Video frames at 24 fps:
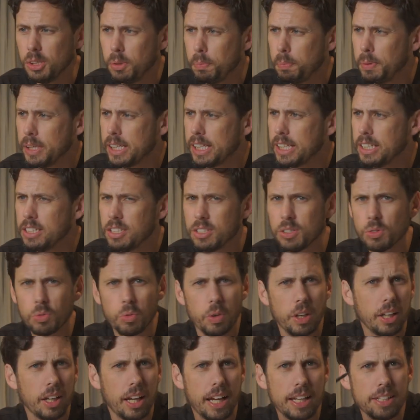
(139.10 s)
you begin to
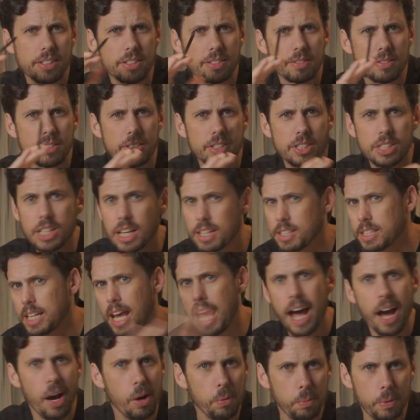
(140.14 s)
realize just
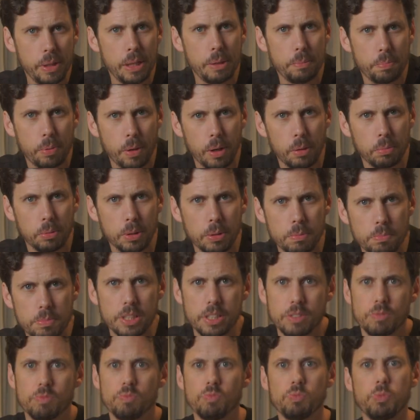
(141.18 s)
how many problems
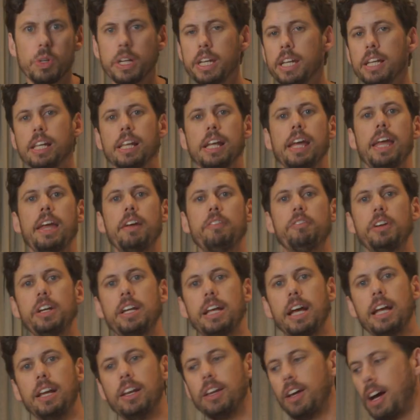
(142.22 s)
in regular
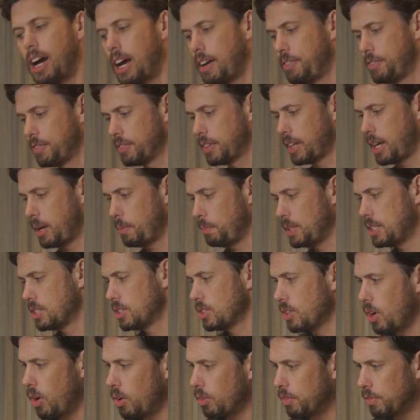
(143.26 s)
everyday life can be
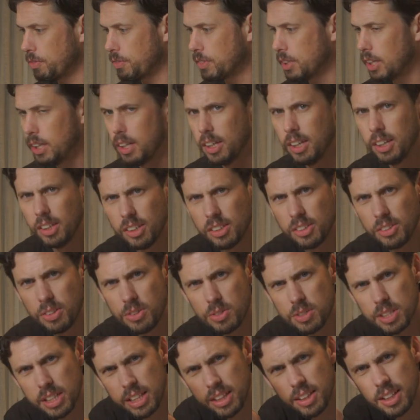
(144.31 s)
solved
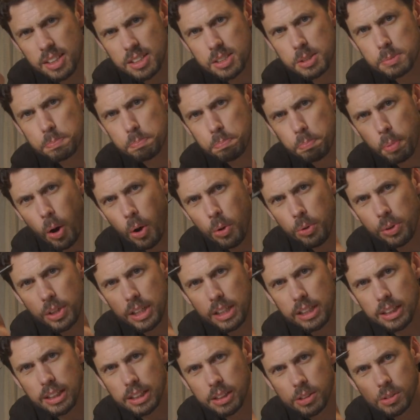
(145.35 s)
using this
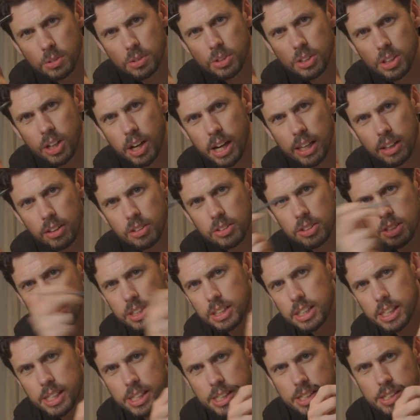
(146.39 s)
pokey little nylon
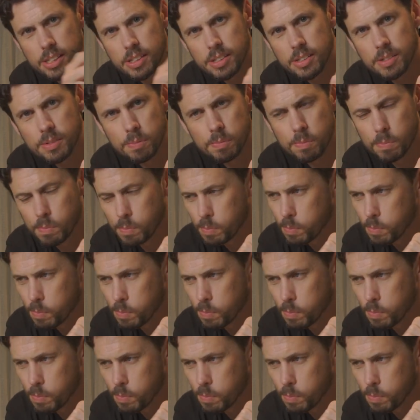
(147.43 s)
stick. You